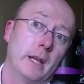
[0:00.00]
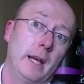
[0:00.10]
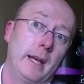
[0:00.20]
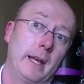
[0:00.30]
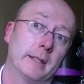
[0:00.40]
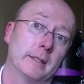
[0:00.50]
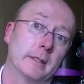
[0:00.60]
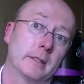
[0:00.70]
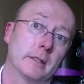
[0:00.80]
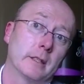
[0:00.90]
and
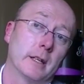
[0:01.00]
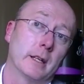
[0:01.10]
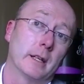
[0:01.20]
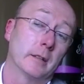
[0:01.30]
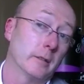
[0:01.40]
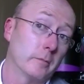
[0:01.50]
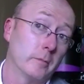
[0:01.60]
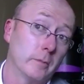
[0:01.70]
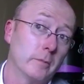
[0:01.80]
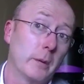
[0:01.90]

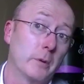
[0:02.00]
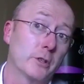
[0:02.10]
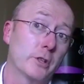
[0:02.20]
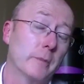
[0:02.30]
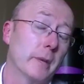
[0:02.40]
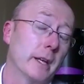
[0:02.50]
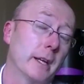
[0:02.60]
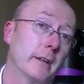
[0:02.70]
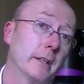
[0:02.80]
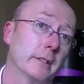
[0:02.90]
there were the three main
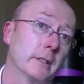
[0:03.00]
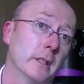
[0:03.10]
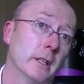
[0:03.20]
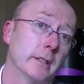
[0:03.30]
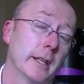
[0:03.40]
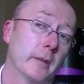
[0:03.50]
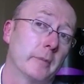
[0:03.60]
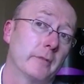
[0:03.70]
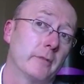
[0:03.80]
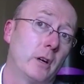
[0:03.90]
areas that have
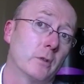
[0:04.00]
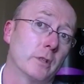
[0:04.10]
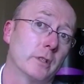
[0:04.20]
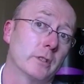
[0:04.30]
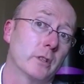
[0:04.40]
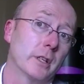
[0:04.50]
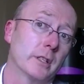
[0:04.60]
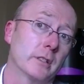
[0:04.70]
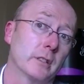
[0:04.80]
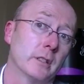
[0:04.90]
been found in
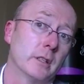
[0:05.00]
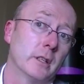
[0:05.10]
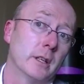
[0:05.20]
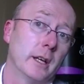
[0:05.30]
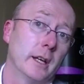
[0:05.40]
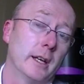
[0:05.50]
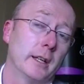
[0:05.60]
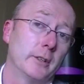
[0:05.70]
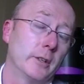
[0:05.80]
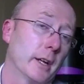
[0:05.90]
studies
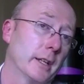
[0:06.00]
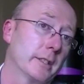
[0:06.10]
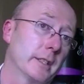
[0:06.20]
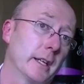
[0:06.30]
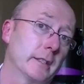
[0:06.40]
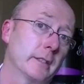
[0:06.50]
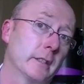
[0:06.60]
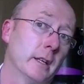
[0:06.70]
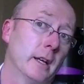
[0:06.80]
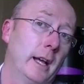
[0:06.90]
in the United States,
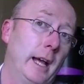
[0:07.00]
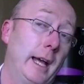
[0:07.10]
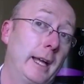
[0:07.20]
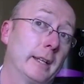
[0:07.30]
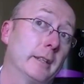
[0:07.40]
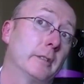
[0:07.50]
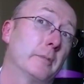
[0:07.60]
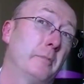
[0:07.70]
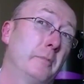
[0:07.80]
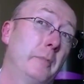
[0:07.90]

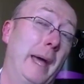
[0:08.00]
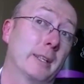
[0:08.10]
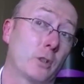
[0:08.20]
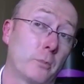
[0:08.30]
and backed